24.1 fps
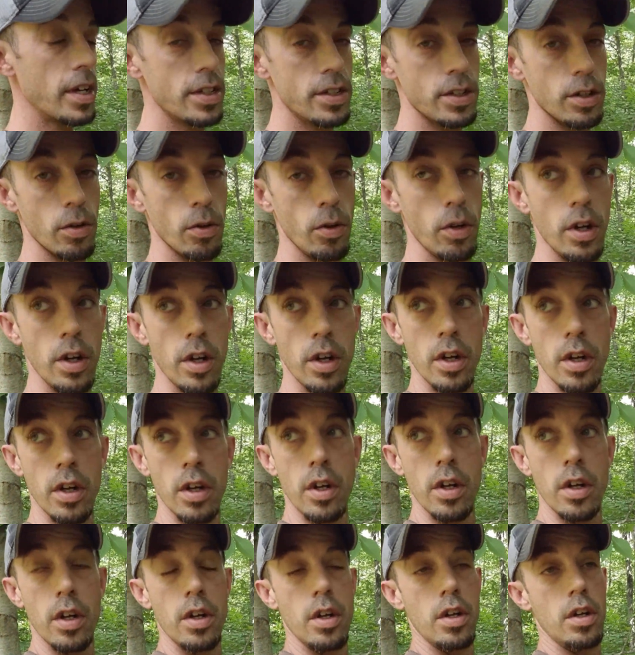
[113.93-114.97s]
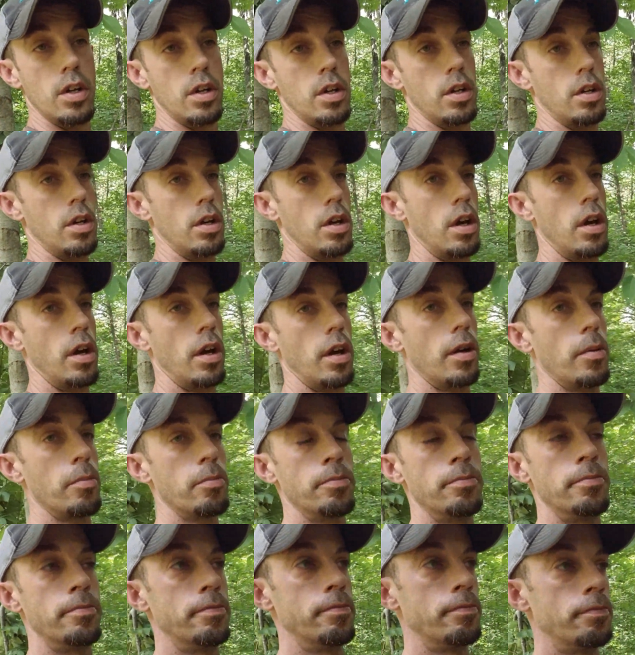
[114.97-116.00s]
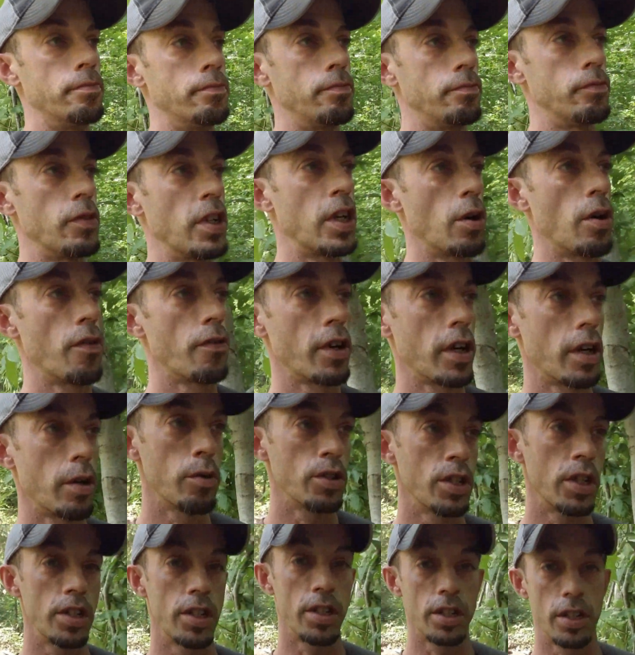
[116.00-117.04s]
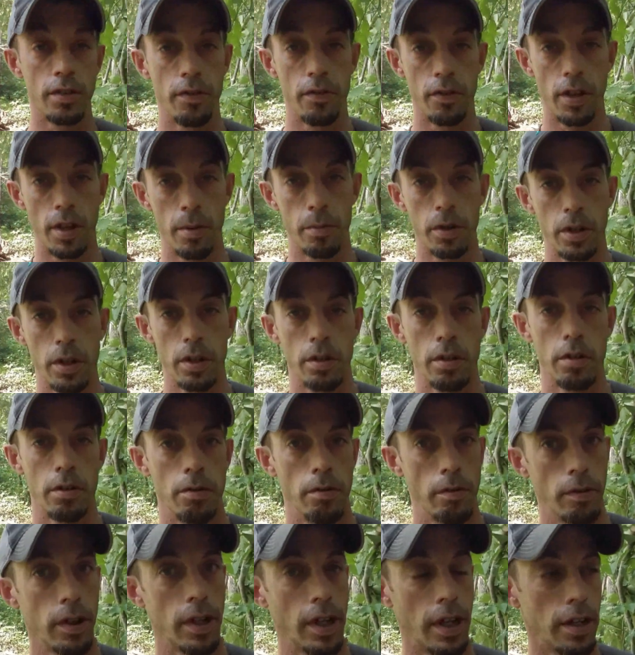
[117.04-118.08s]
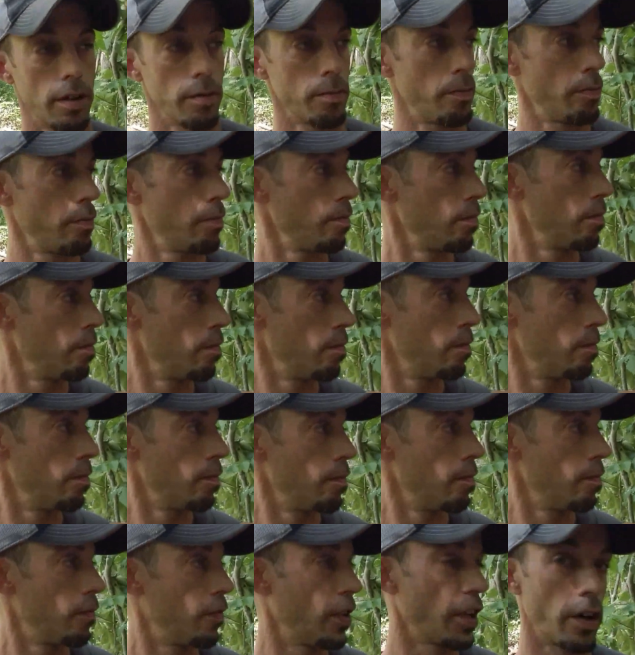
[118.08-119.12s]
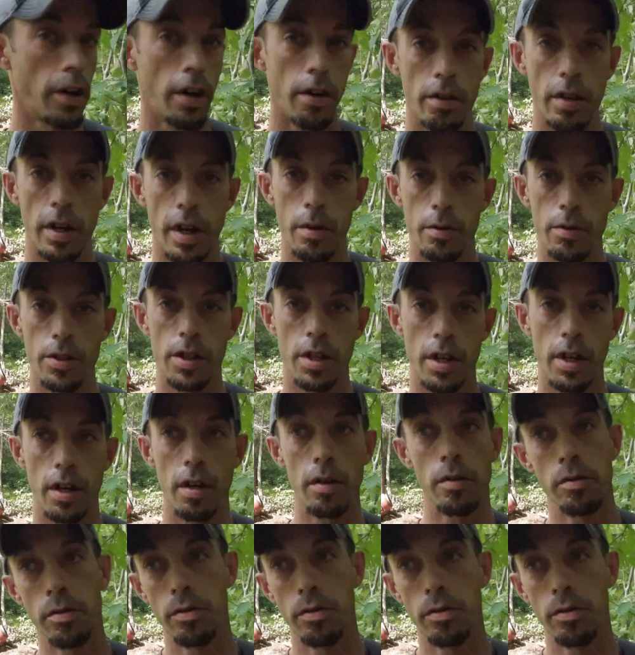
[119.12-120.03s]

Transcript: So, I figured it was easy for them to kind of figure out that I was there.